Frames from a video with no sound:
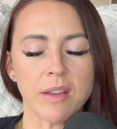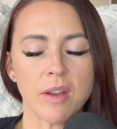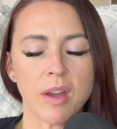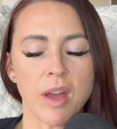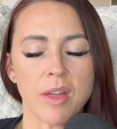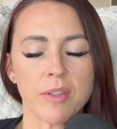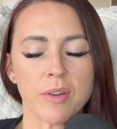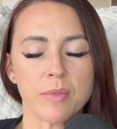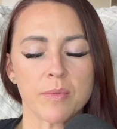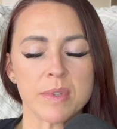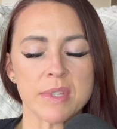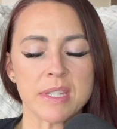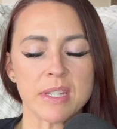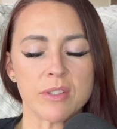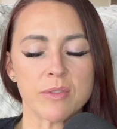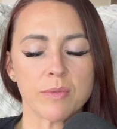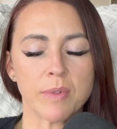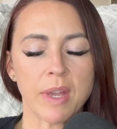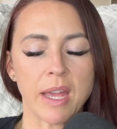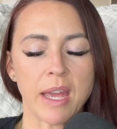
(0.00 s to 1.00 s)
other
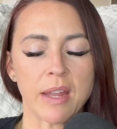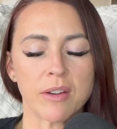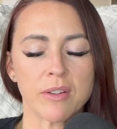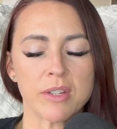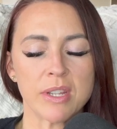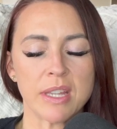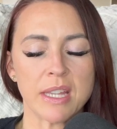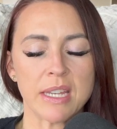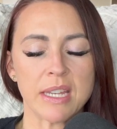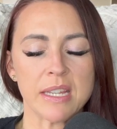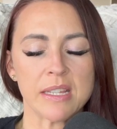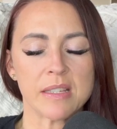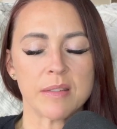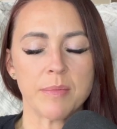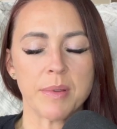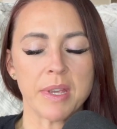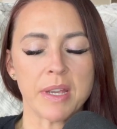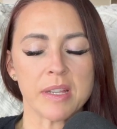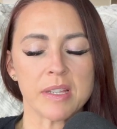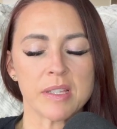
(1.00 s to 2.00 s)
residual energy that needs to
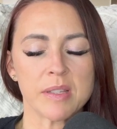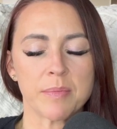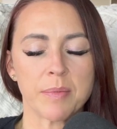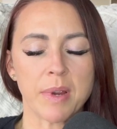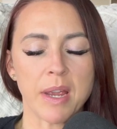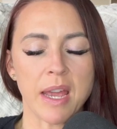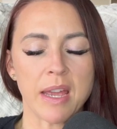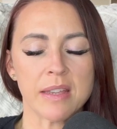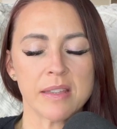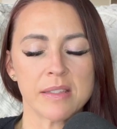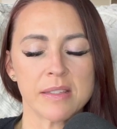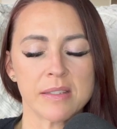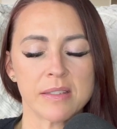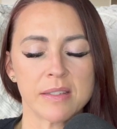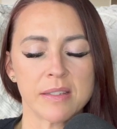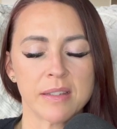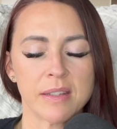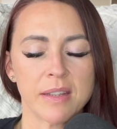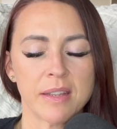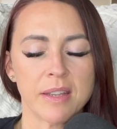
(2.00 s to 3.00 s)
be
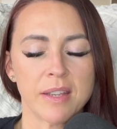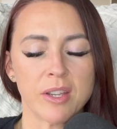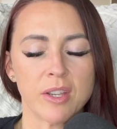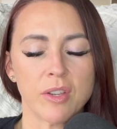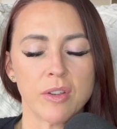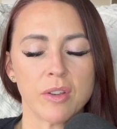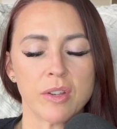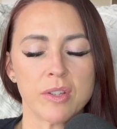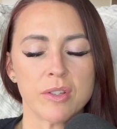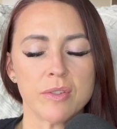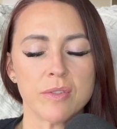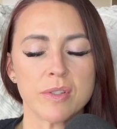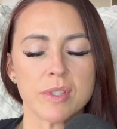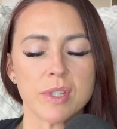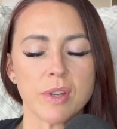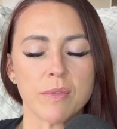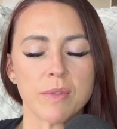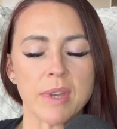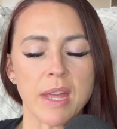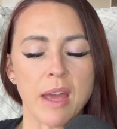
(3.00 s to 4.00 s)
expressed, you can do
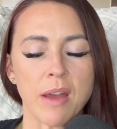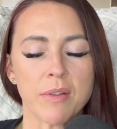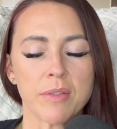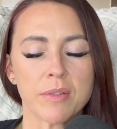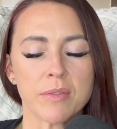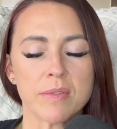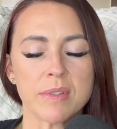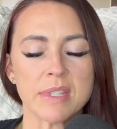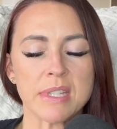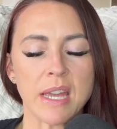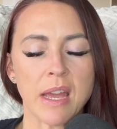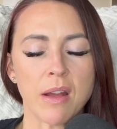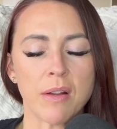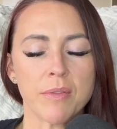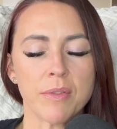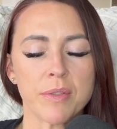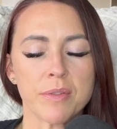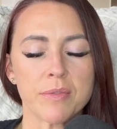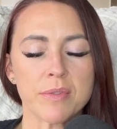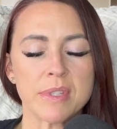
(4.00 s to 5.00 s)
so now through
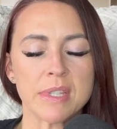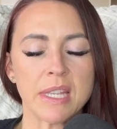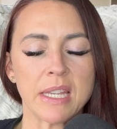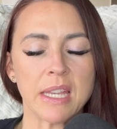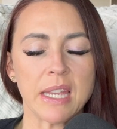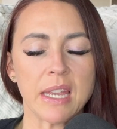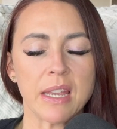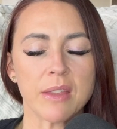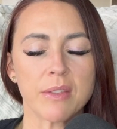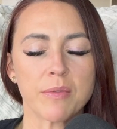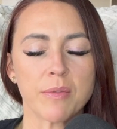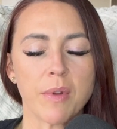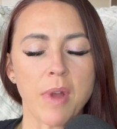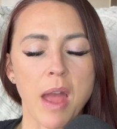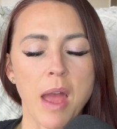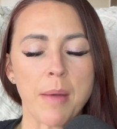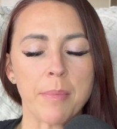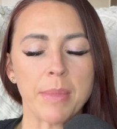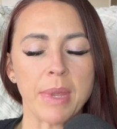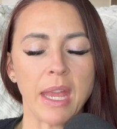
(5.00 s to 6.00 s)
sound, through singing, through
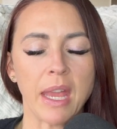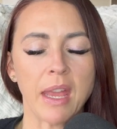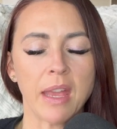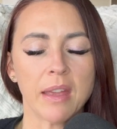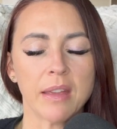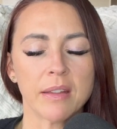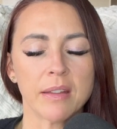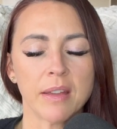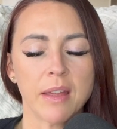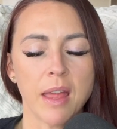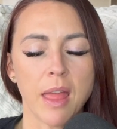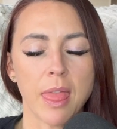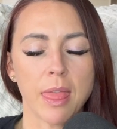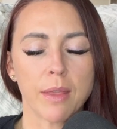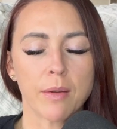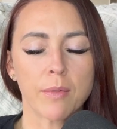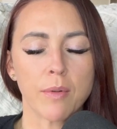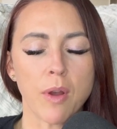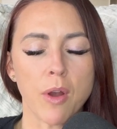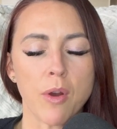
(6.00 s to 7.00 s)
humming,
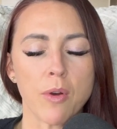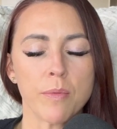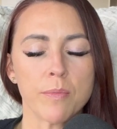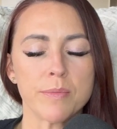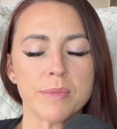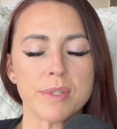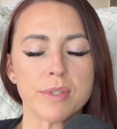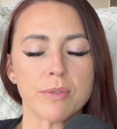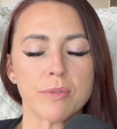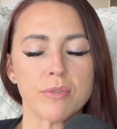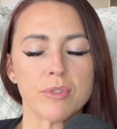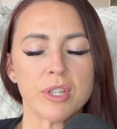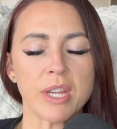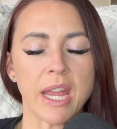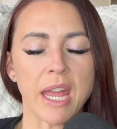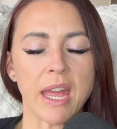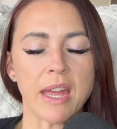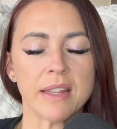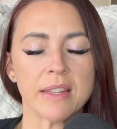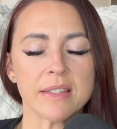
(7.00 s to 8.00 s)
through ohms, through
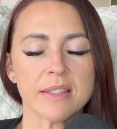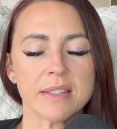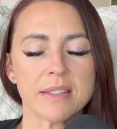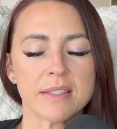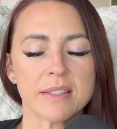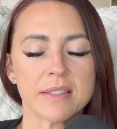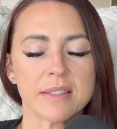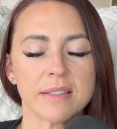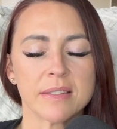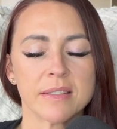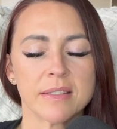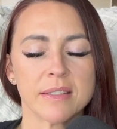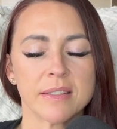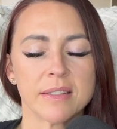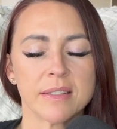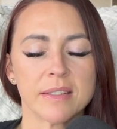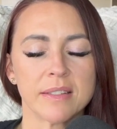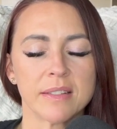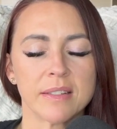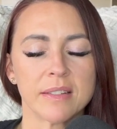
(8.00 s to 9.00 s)
chants.
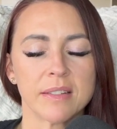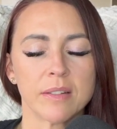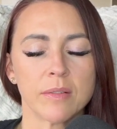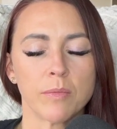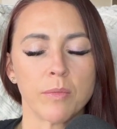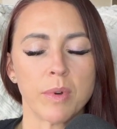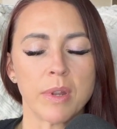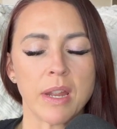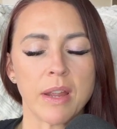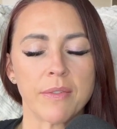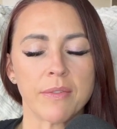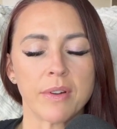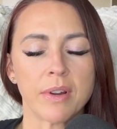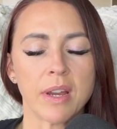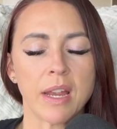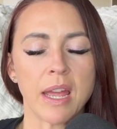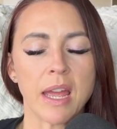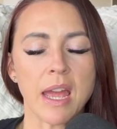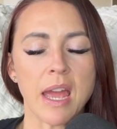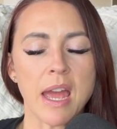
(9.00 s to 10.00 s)

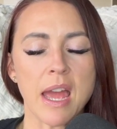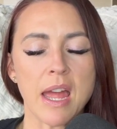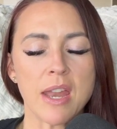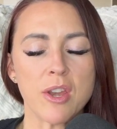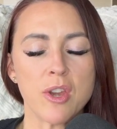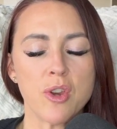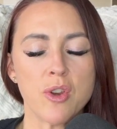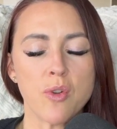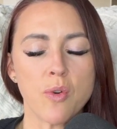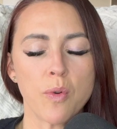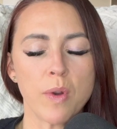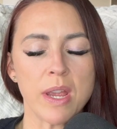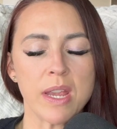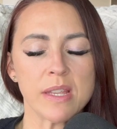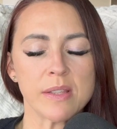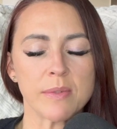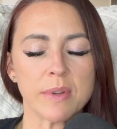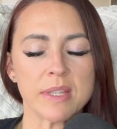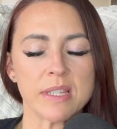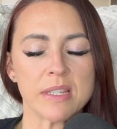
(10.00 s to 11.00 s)
Whatever
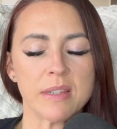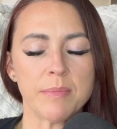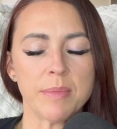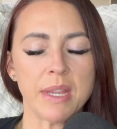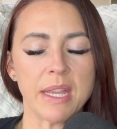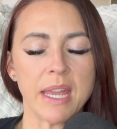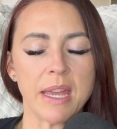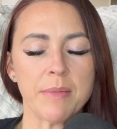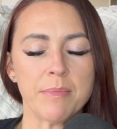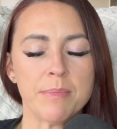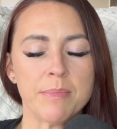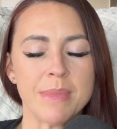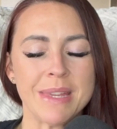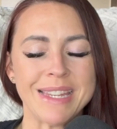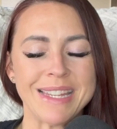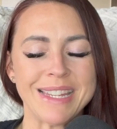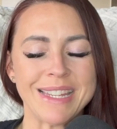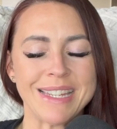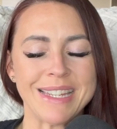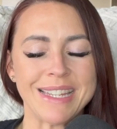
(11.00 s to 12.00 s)
noise wants to be
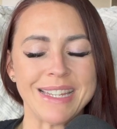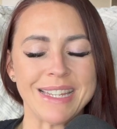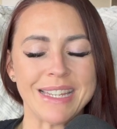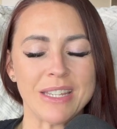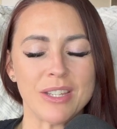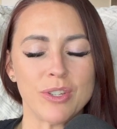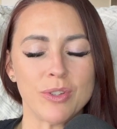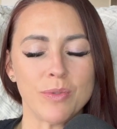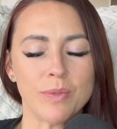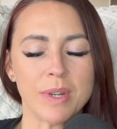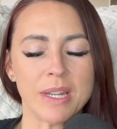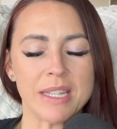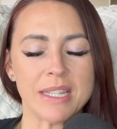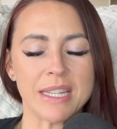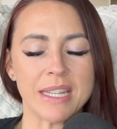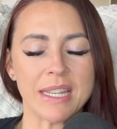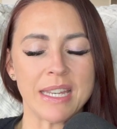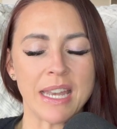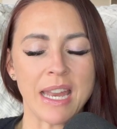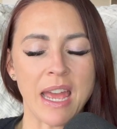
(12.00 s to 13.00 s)
emitted, do it
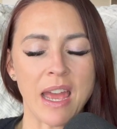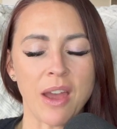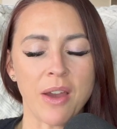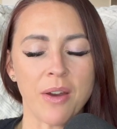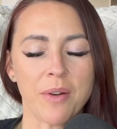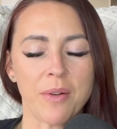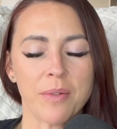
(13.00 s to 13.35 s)
now.